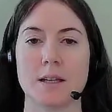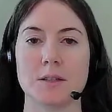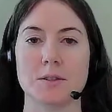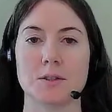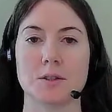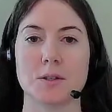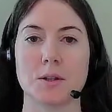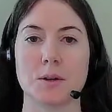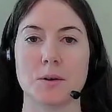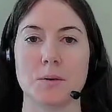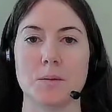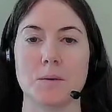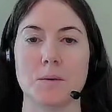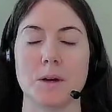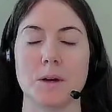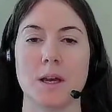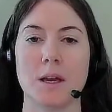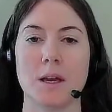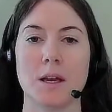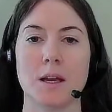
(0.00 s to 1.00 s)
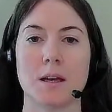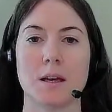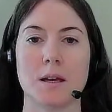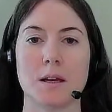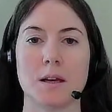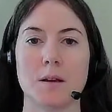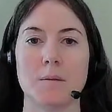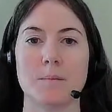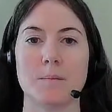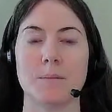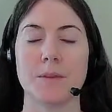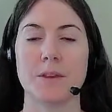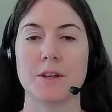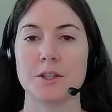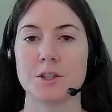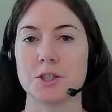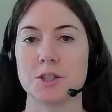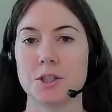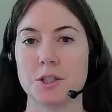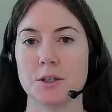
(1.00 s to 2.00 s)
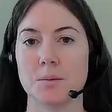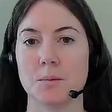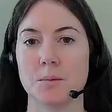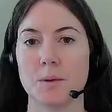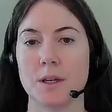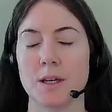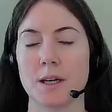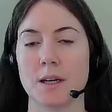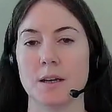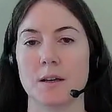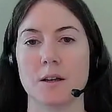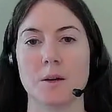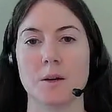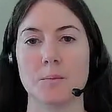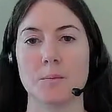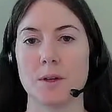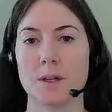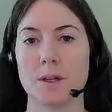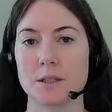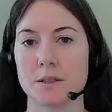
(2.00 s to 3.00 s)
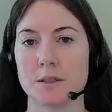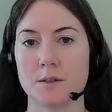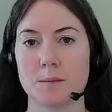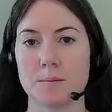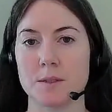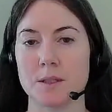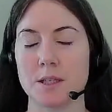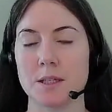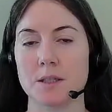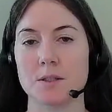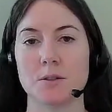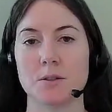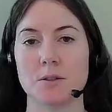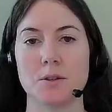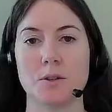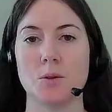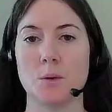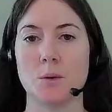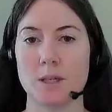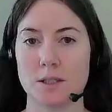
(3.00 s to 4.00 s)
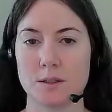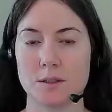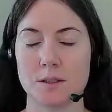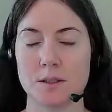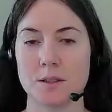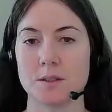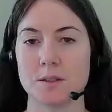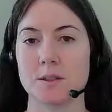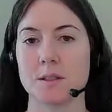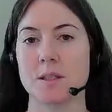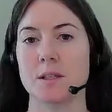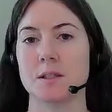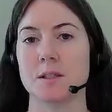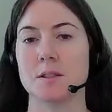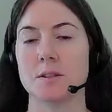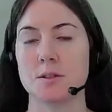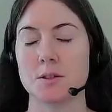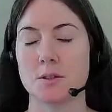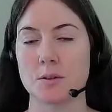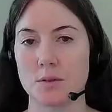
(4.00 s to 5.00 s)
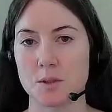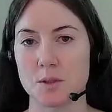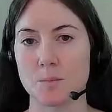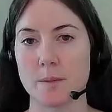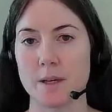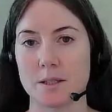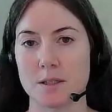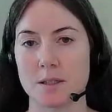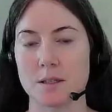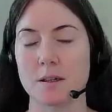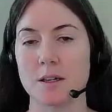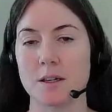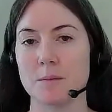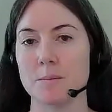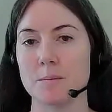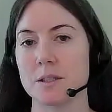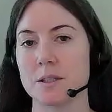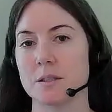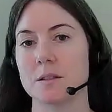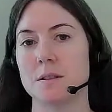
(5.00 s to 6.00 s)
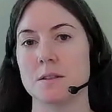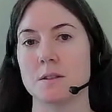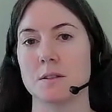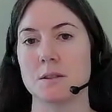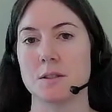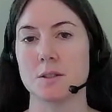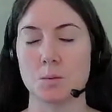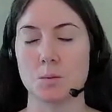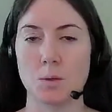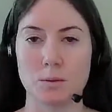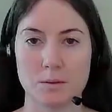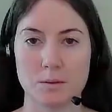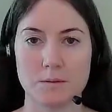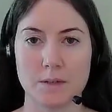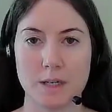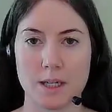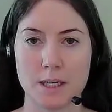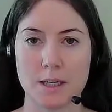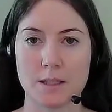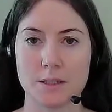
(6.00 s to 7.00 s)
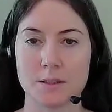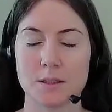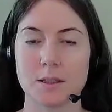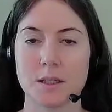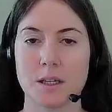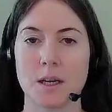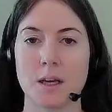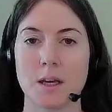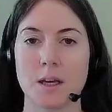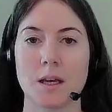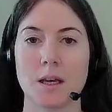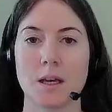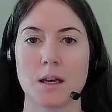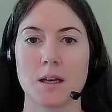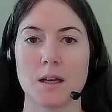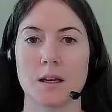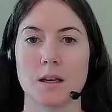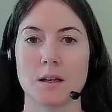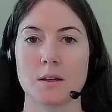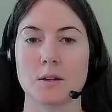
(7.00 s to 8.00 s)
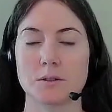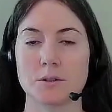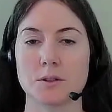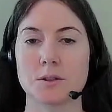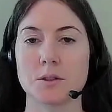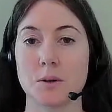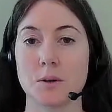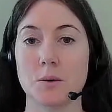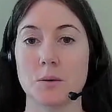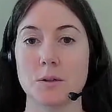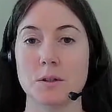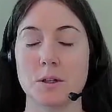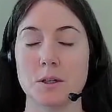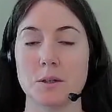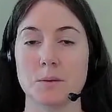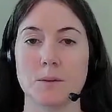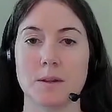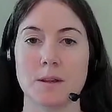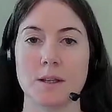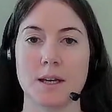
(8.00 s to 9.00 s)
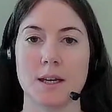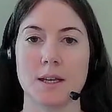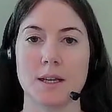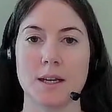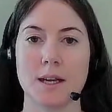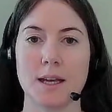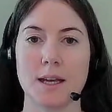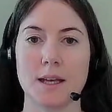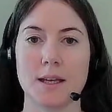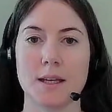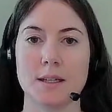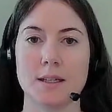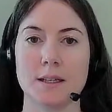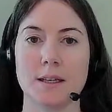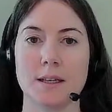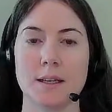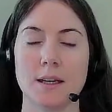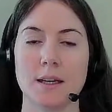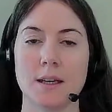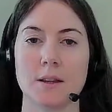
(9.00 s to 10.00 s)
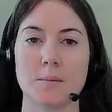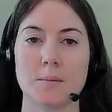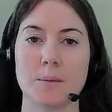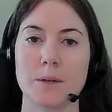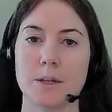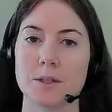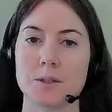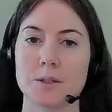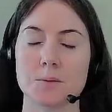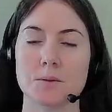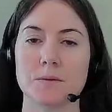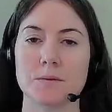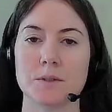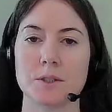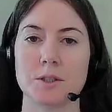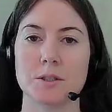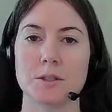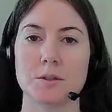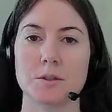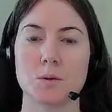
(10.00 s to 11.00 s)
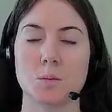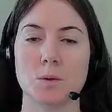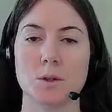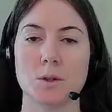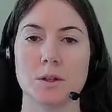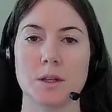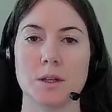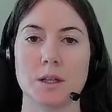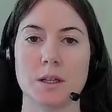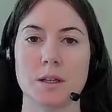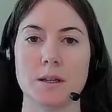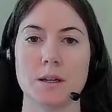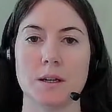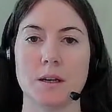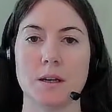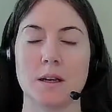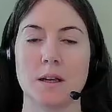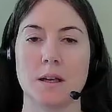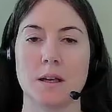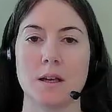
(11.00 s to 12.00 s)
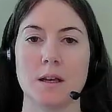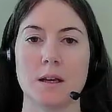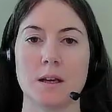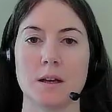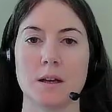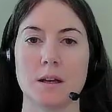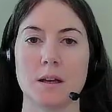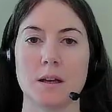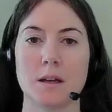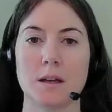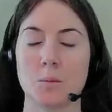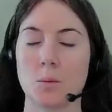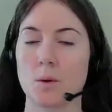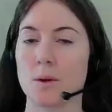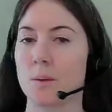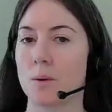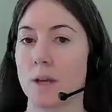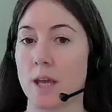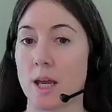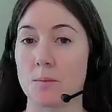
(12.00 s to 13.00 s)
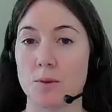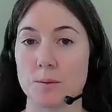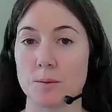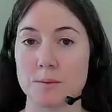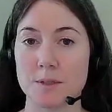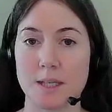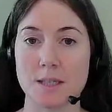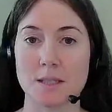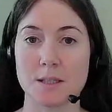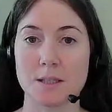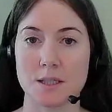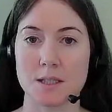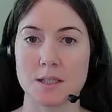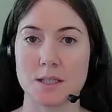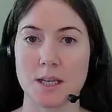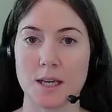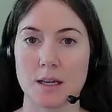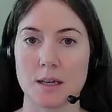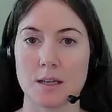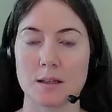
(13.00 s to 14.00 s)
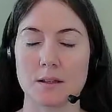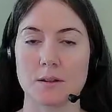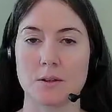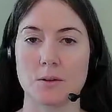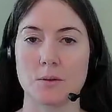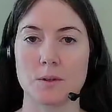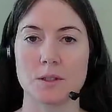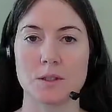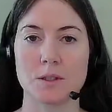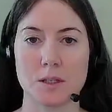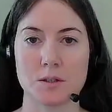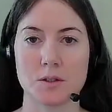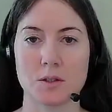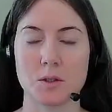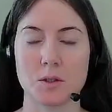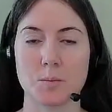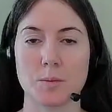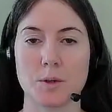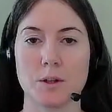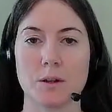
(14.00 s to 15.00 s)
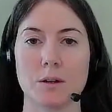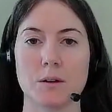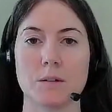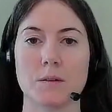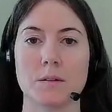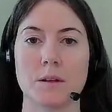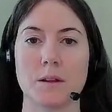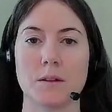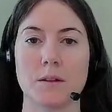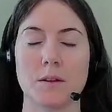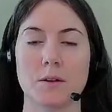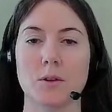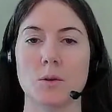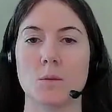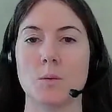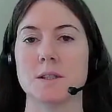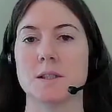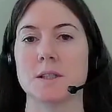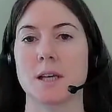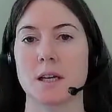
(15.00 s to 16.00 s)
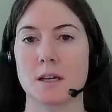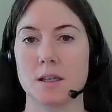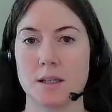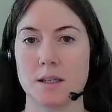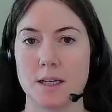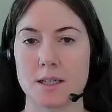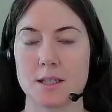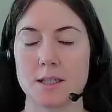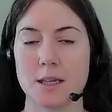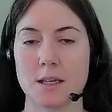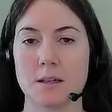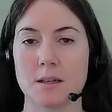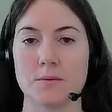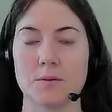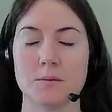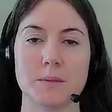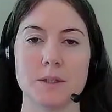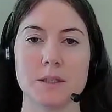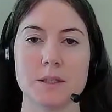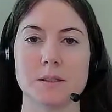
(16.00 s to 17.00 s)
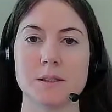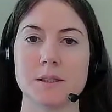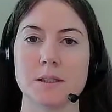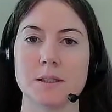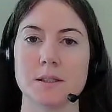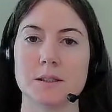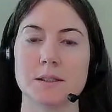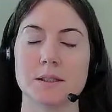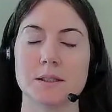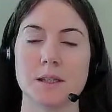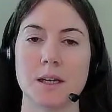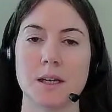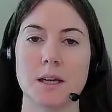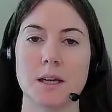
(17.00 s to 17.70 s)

And so this year, we had a comprehensive update to the U.S. statistics, and so the space economy statistics were revised to go along with that. And the biggest revisions came from census data, U.S. Census Bureau, and they're the ones that collect data from businesses.